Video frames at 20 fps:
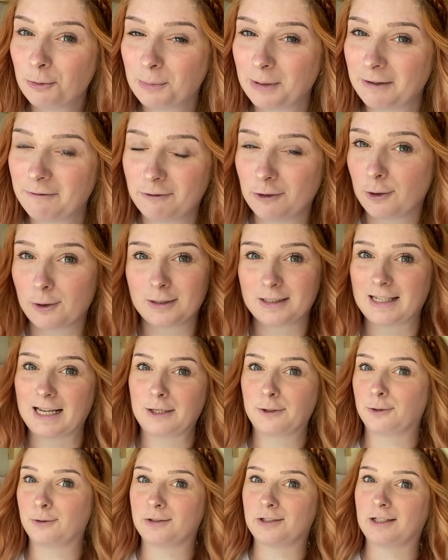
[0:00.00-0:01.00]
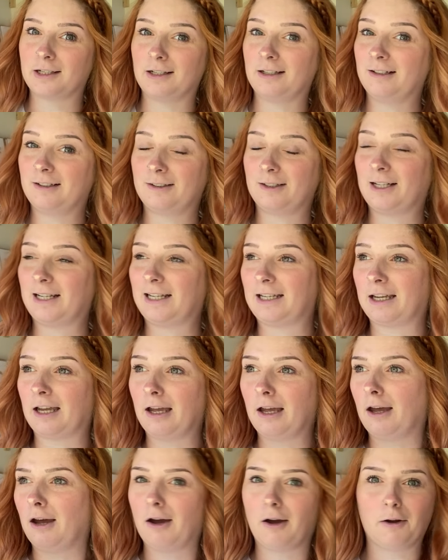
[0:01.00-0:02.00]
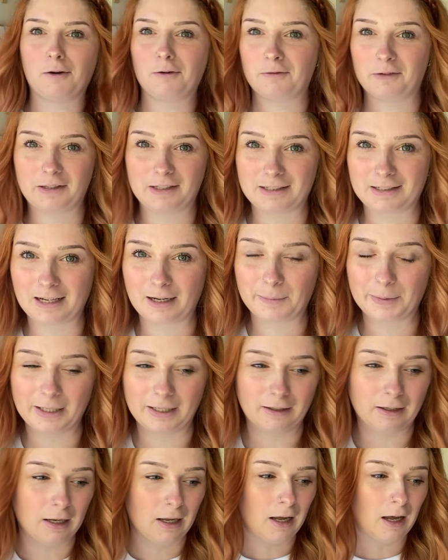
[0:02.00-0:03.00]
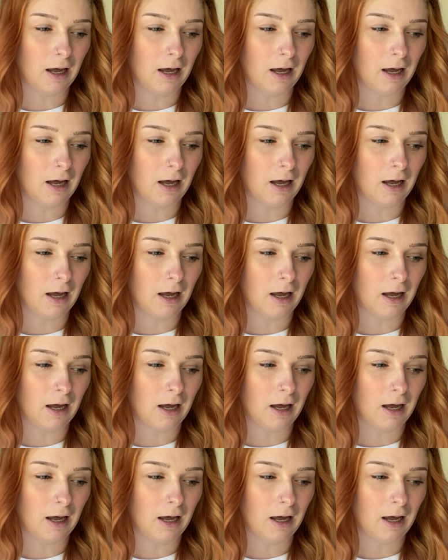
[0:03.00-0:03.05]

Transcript: what my vlog schedule's going to look like over the summer,